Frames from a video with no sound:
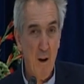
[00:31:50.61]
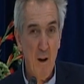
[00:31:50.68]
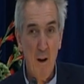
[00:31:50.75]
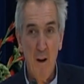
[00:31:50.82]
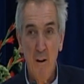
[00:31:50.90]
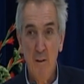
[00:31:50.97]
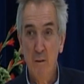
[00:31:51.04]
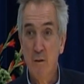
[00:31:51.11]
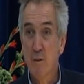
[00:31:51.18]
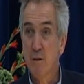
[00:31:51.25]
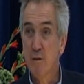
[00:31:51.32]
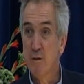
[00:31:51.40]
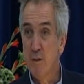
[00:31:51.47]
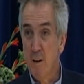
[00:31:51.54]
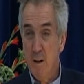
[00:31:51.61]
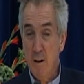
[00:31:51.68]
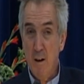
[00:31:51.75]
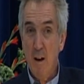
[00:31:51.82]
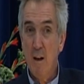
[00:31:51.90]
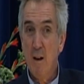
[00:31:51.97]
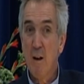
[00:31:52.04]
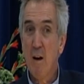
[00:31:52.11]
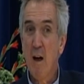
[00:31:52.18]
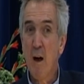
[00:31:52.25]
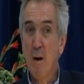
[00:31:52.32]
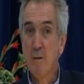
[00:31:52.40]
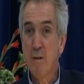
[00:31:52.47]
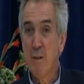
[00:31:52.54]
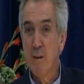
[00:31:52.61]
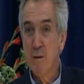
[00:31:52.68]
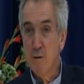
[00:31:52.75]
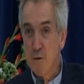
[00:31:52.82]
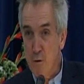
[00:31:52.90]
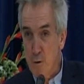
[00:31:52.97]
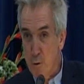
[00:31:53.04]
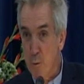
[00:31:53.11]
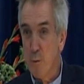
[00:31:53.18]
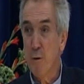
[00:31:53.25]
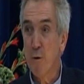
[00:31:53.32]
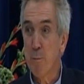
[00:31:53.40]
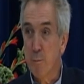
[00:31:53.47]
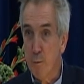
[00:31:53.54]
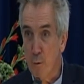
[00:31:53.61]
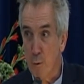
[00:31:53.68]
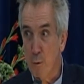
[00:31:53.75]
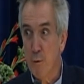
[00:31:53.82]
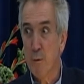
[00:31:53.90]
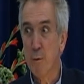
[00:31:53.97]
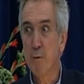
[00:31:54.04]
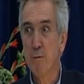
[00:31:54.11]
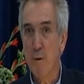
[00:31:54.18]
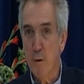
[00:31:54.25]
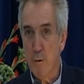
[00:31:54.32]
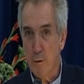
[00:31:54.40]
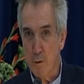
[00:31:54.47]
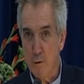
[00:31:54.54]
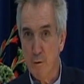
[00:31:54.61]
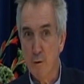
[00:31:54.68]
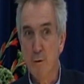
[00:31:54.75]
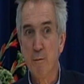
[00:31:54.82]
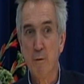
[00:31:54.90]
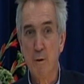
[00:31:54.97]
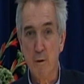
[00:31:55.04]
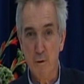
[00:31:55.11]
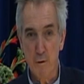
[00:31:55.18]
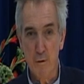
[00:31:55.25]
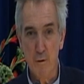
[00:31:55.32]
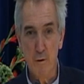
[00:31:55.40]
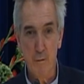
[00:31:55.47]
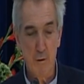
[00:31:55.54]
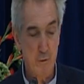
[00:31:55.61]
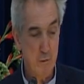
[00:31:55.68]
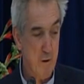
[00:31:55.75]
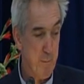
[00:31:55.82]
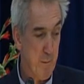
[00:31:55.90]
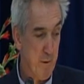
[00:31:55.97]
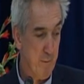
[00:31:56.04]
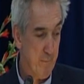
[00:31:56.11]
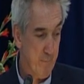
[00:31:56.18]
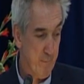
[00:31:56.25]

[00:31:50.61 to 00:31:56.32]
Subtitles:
and see how did they do with the broad or focused versions of the treatment.